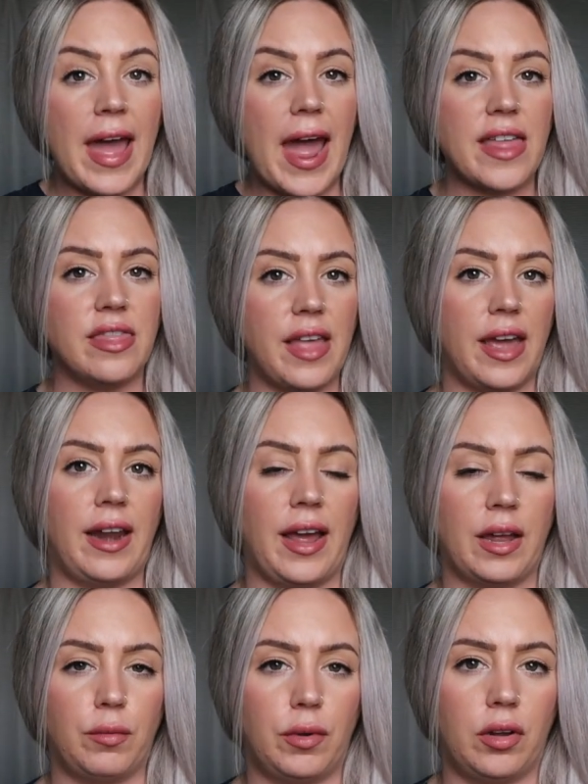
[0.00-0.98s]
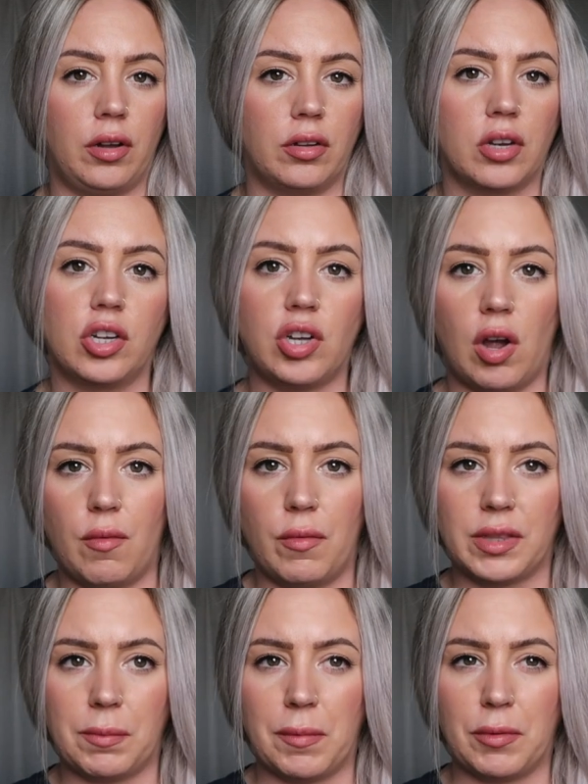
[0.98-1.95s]
and then I will go in
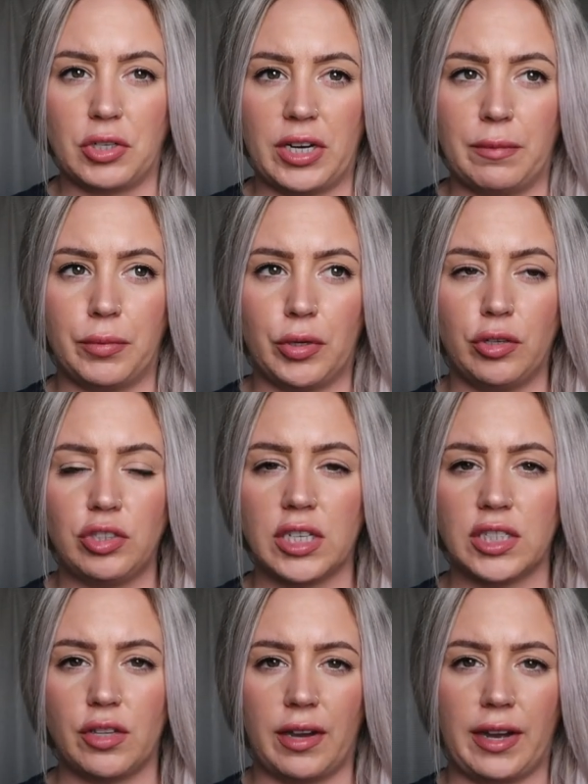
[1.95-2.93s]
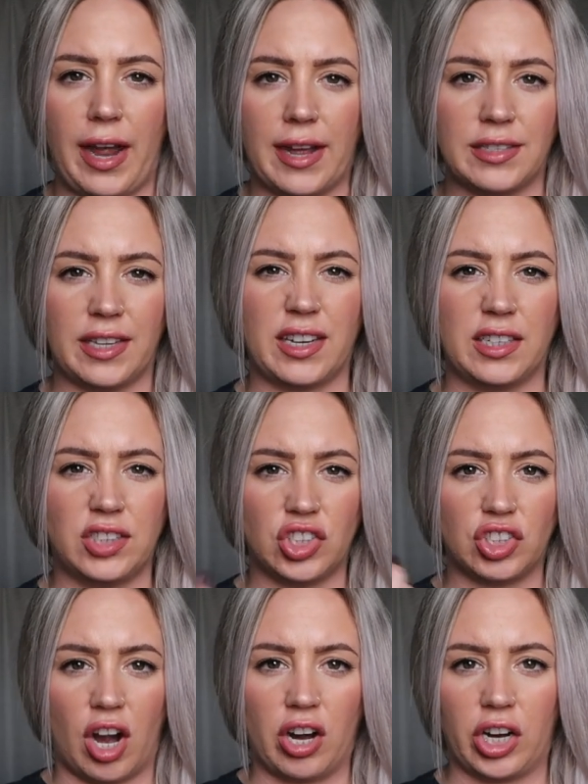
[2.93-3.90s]
with purple shampoo just so that it has like a
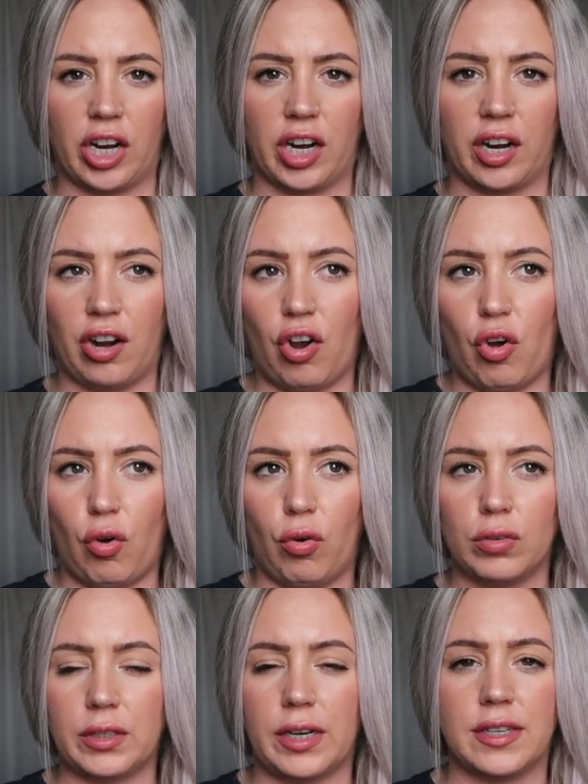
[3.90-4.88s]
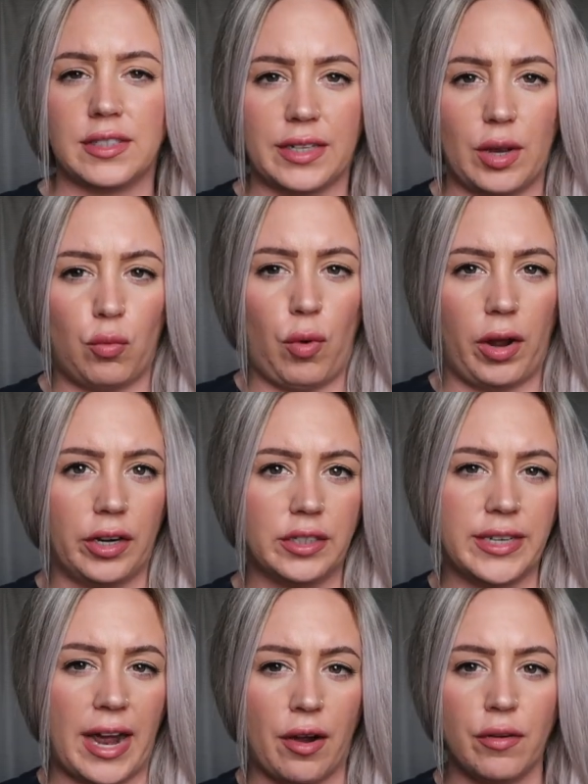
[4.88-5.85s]
stronger hold and doesn't get
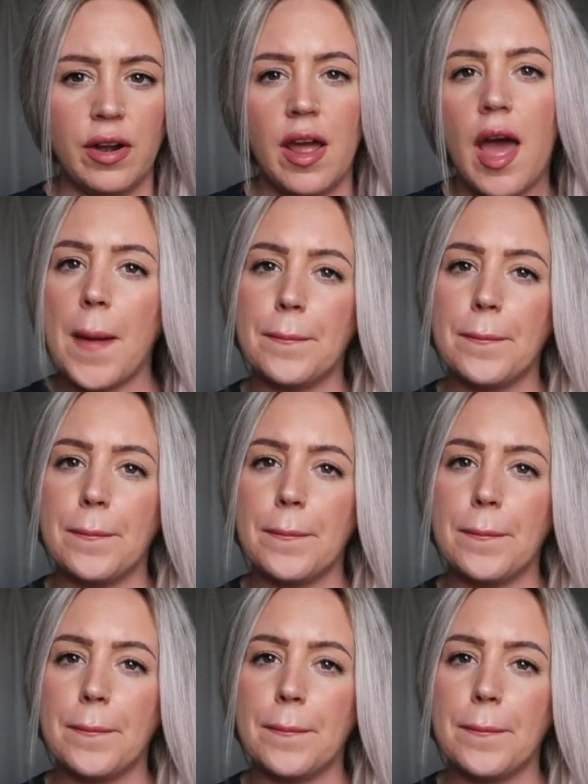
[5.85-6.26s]
watered down.